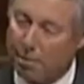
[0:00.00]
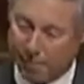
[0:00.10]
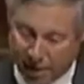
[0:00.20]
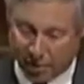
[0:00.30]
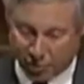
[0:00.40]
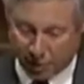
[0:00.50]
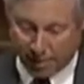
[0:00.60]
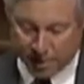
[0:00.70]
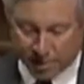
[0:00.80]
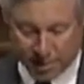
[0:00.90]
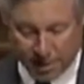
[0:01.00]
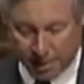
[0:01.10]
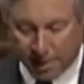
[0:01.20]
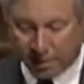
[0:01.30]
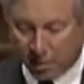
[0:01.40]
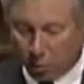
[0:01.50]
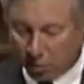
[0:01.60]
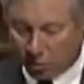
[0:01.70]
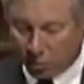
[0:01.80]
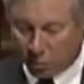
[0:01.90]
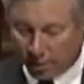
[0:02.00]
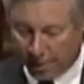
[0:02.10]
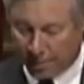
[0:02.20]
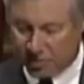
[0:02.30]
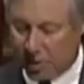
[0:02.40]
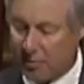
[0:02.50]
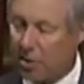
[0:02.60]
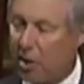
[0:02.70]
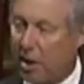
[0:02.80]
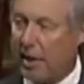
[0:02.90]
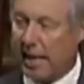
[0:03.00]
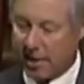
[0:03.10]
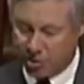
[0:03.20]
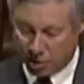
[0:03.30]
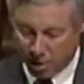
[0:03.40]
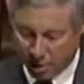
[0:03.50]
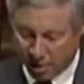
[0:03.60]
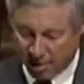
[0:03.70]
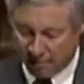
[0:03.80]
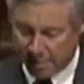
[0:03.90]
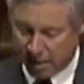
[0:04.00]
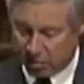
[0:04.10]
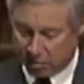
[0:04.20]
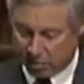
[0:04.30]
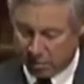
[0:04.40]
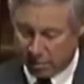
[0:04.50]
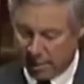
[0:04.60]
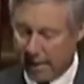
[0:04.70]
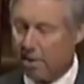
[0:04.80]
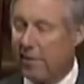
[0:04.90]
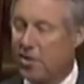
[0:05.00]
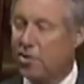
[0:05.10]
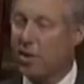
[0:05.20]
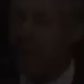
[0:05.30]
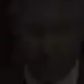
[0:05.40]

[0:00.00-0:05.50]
better treatments, and American workers will keep us on the cutting edge of medical innovation.